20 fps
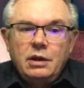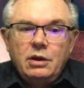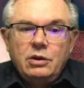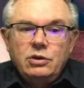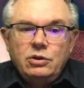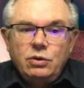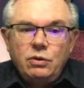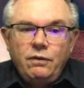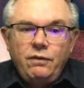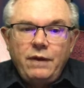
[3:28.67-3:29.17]

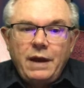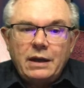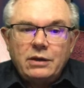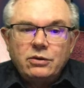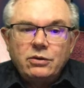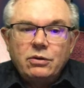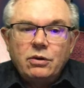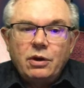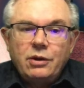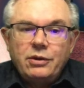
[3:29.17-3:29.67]

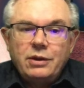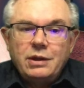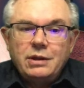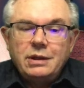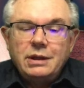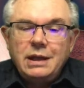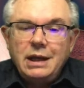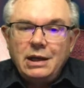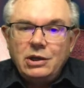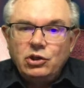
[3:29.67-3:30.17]
2-factor
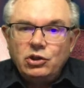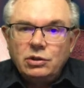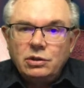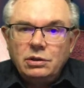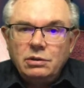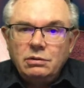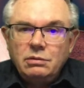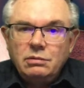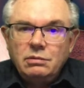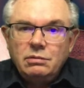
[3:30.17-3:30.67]

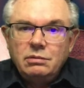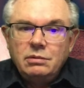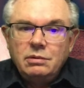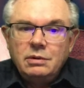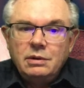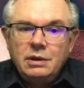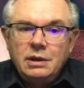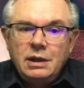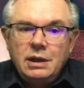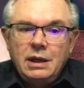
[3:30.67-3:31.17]
authentication,
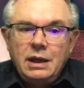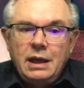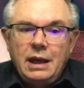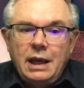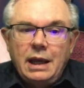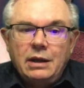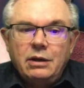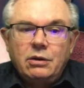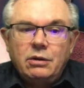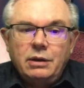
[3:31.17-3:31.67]

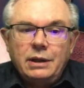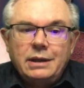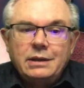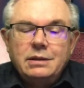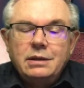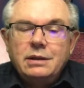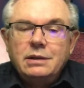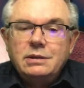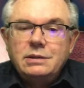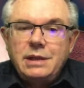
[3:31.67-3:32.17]
and
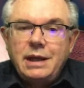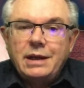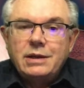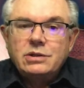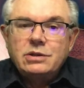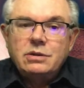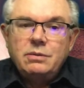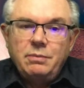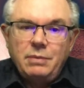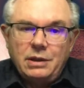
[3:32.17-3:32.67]
click
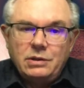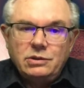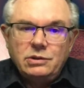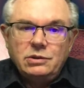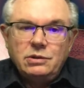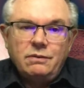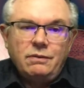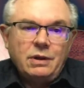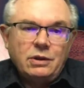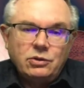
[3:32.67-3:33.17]
text message
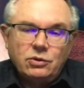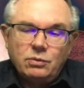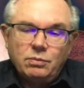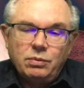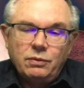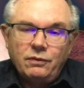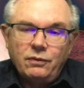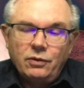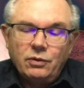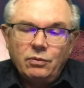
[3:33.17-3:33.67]
if that's your
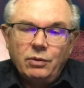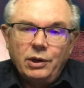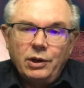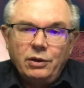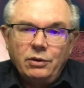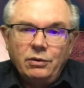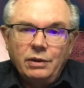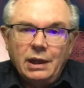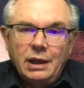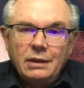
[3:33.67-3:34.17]
preferred way to
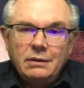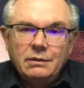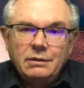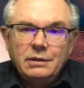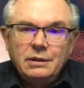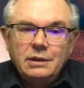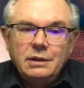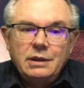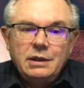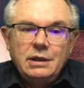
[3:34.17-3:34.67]
do that.
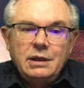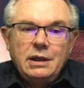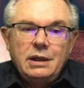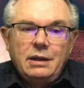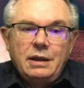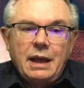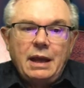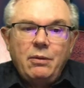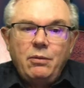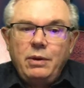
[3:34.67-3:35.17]

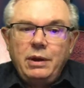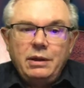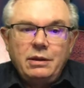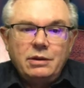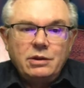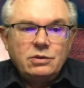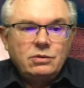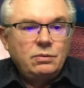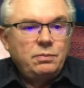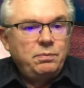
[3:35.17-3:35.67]
That way,
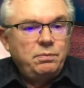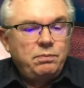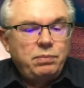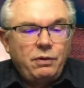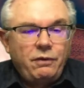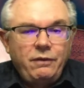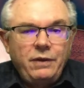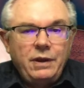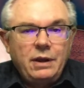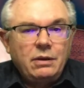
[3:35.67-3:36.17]
this will
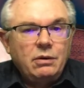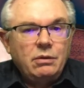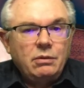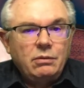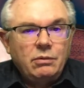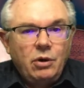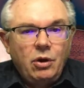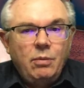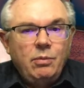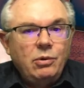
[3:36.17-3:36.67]
prevent
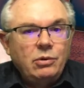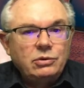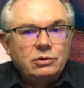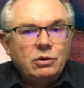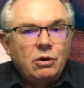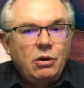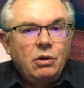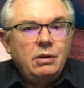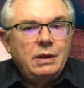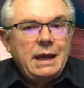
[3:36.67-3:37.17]
almost
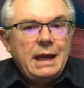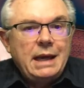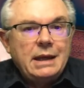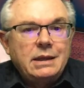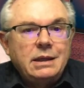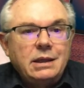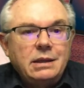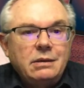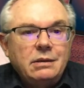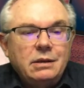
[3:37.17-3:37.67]
all
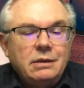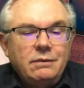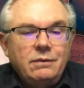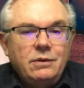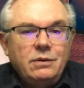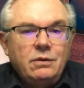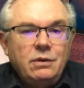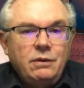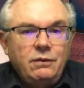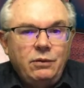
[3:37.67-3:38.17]
hacking
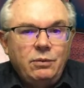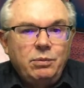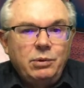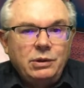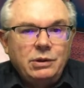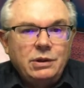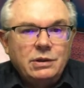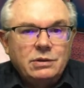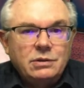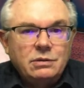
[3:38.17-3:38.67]
if you put
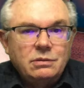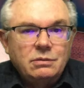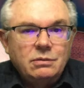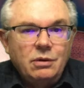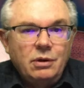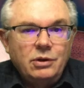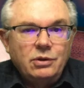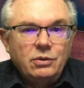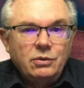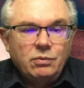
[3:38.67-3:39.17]
this
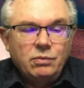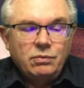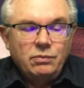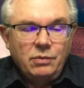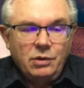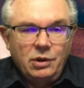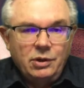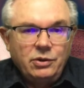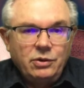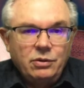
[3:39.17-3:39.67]
on your
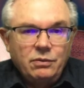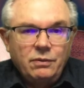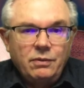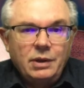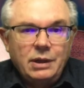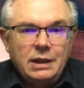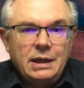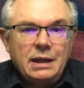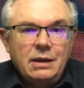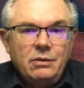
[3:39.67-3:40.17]

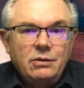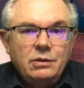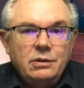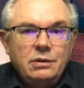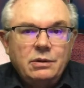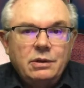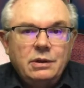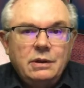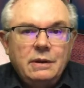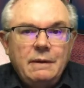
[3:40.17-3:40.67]
account.
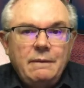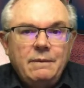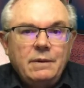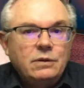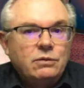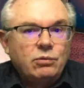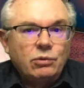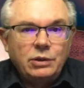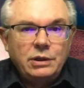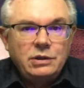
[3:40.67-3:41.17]

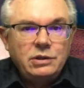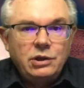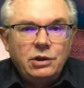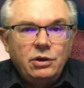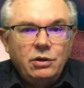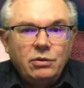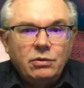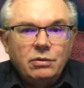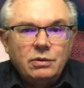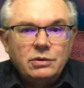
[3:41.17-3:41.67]
It's really easy to
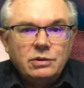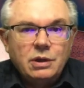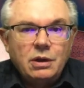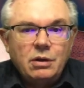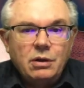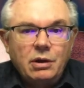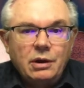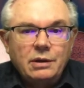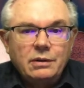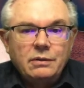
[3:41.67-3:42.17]
do. It's not
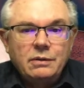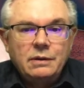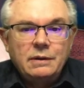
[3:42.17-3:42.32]
hard.